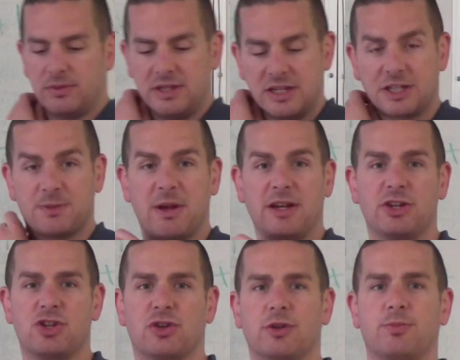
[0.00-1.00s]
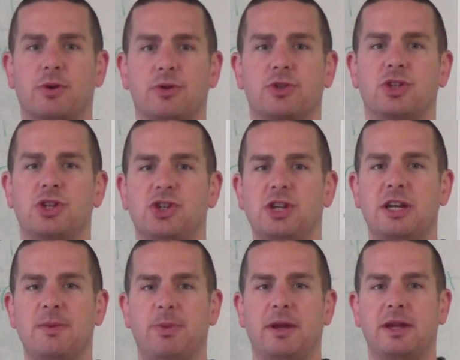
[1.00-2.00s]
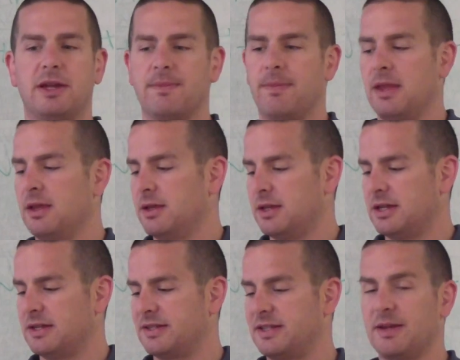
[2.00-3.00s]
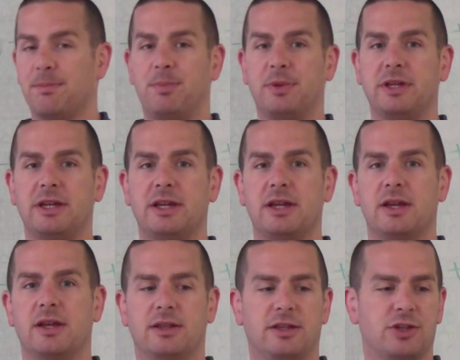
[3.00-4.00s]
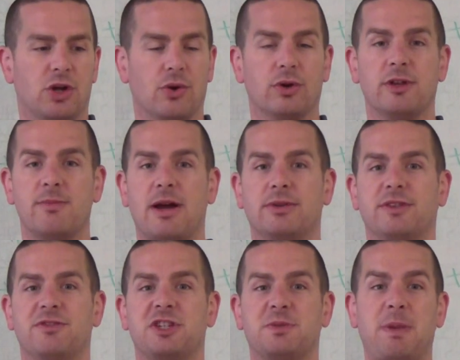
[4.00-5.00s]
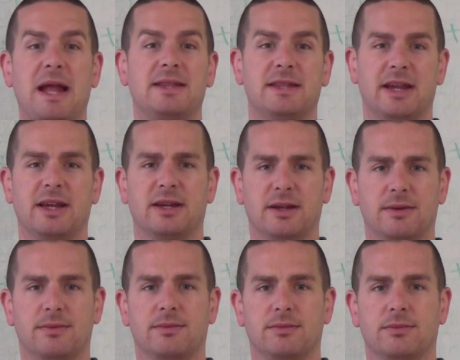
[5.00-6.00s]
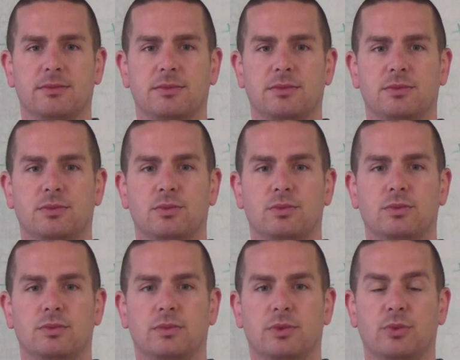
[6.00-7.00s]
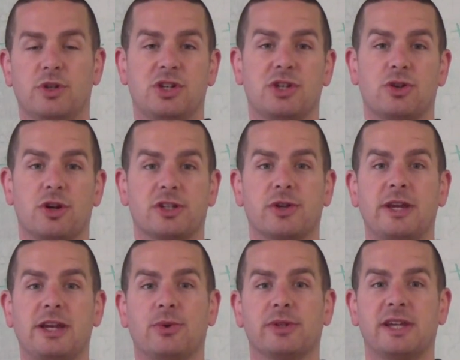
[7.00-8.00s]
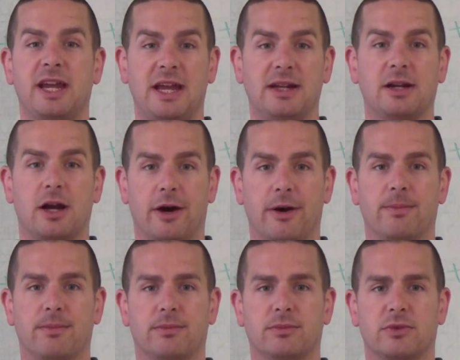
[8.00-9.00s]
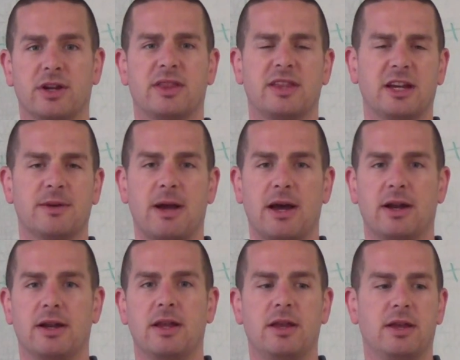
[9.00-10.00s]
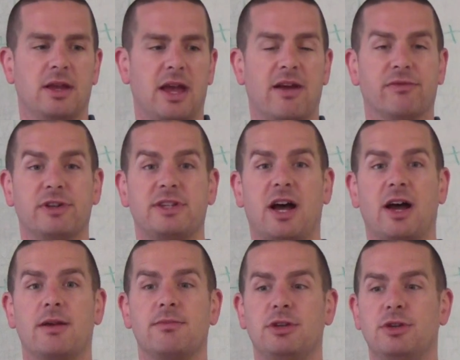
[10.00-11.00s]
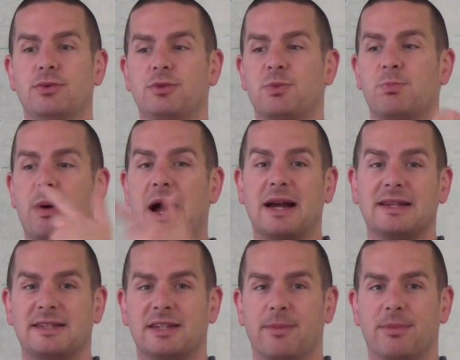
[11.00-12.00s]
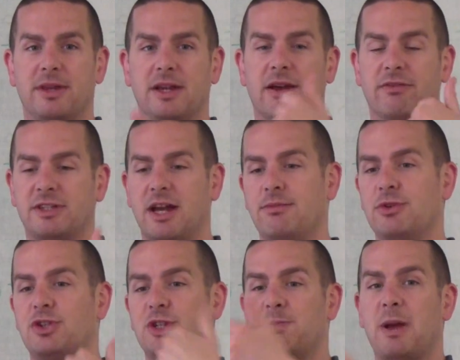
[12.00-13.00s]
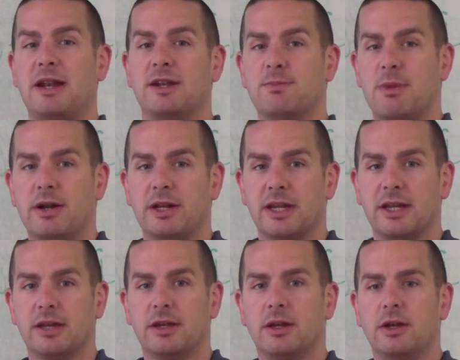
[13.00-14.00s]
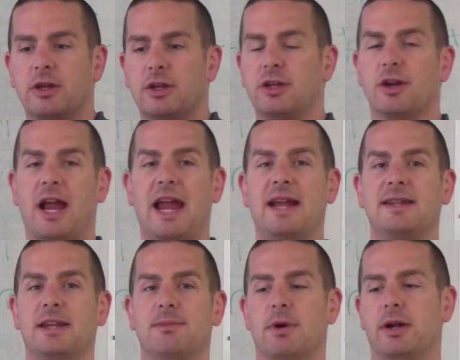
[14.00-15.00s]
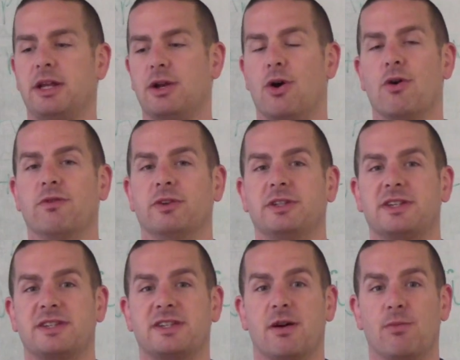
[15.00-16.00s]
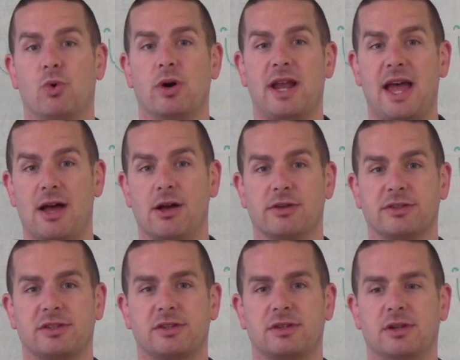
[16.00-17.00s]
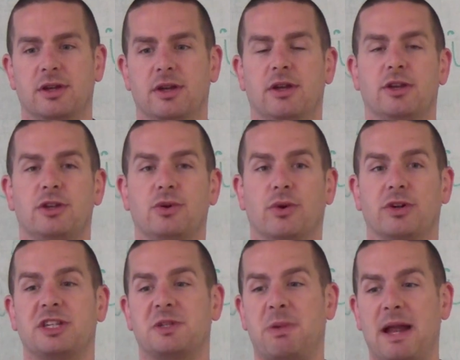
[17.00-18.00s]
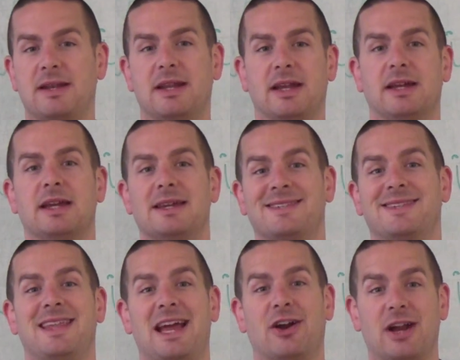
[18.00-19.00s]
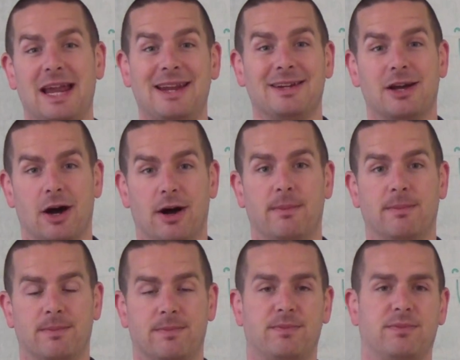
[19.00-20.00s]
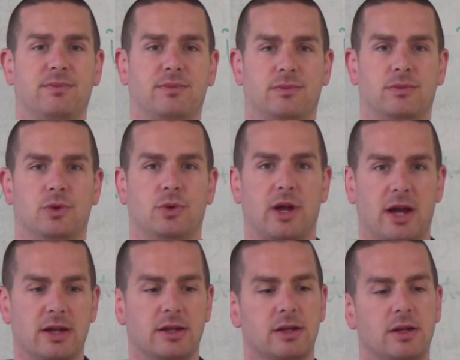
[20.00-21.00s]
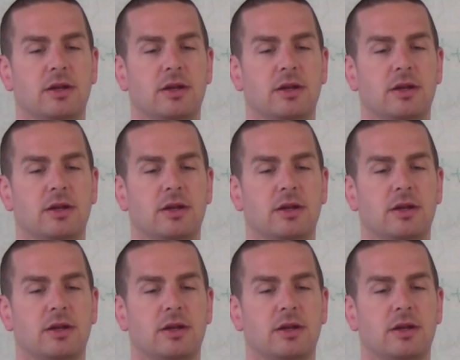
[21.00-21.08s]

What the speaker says: The expenditure approach to GDP is simply the total amount of spending, which is also equal to income. Right? Think about it. Every time you buy something, every time you spend money, you're handing money over to someone else. Your spending is their income. Okay?